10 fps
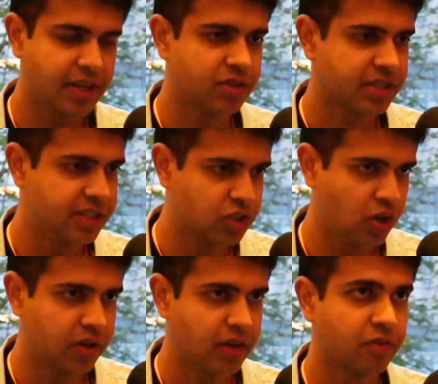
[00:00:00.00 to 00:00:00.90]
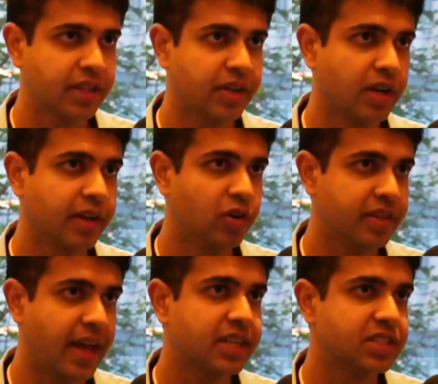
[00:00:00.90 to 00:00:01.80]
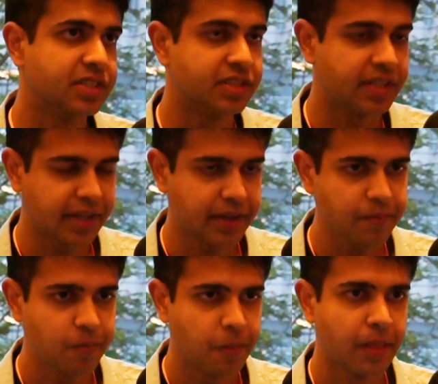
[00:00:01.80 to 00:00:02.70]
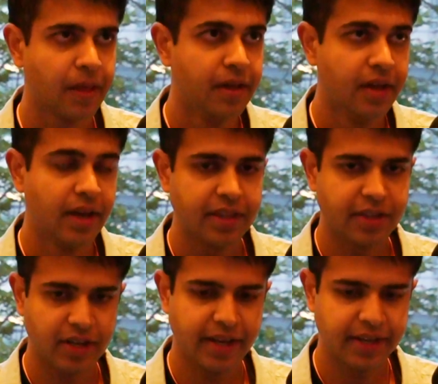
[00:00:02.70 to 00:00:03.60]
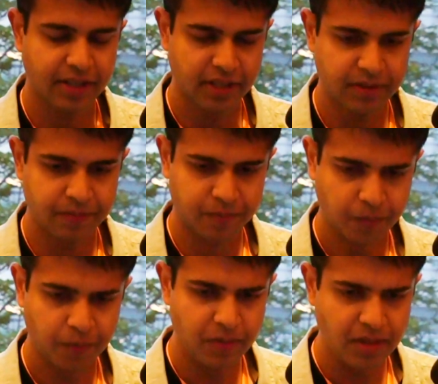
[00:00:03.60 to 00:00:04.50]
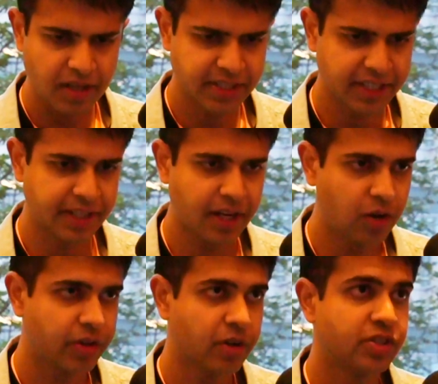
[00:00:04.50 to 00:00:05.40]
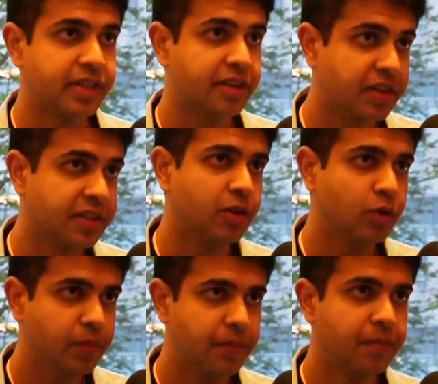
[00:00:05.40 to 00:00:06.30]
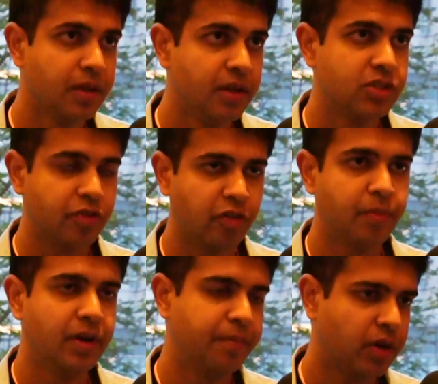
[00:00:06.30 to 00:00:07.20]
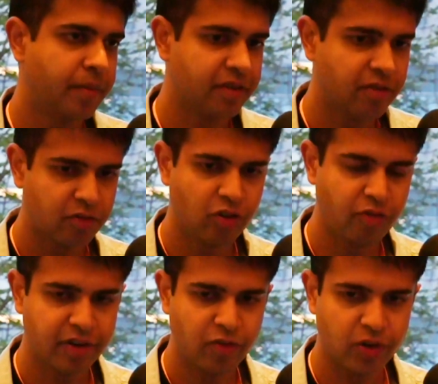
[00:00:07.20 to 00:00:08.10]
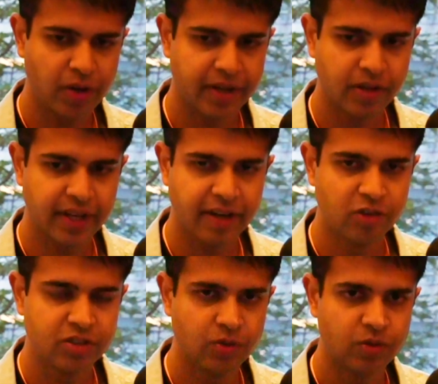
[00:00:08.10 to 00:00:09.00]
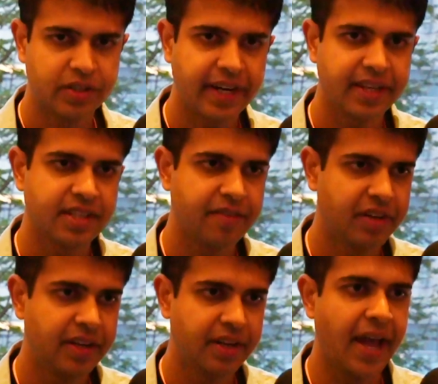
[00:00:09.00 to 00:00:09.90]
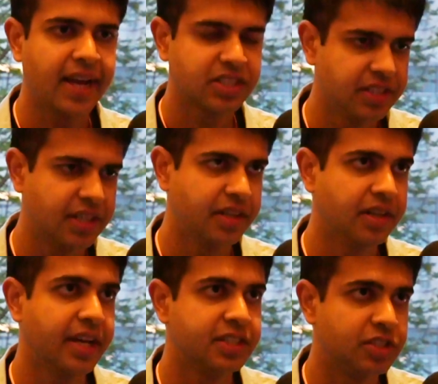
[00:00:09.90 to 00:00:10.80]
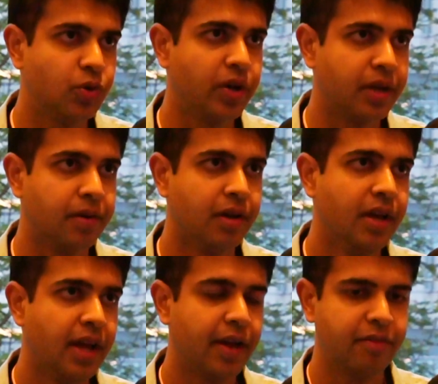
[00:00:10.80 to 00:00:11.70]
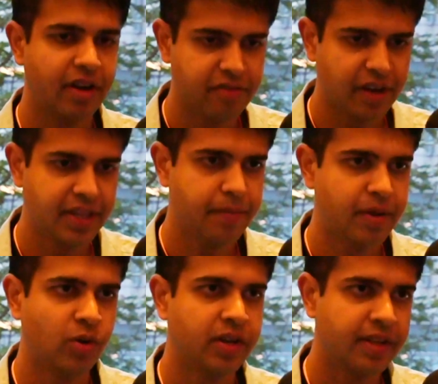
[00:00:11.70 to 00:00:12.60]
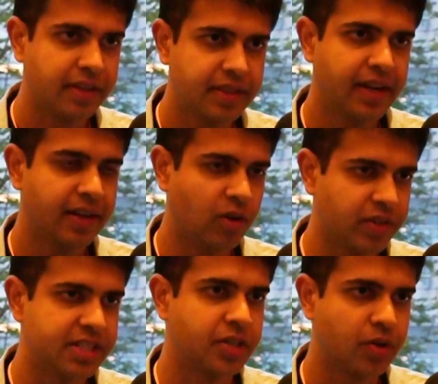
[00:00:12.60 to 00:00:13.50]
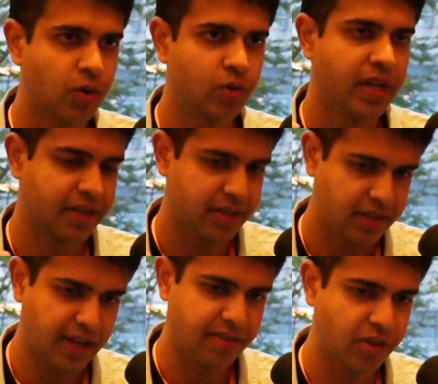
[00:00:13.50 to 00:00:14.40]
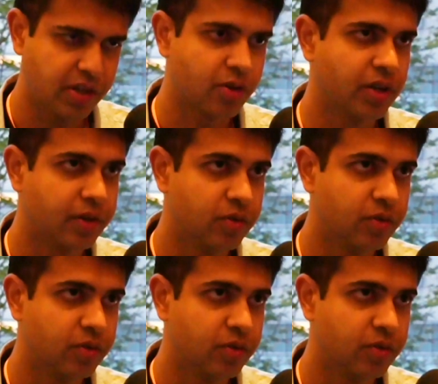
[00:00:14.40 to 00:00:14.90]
you a screenshot along with like, okay, like what are the actions it's taking, and then you can like check that out. You can also intervene in the loop. So if you want to build a programmatic workflow where you want to like, okay, like I want to trace every action that the agent is doing and verify them, and only then allow the agent to go do that, you can totally do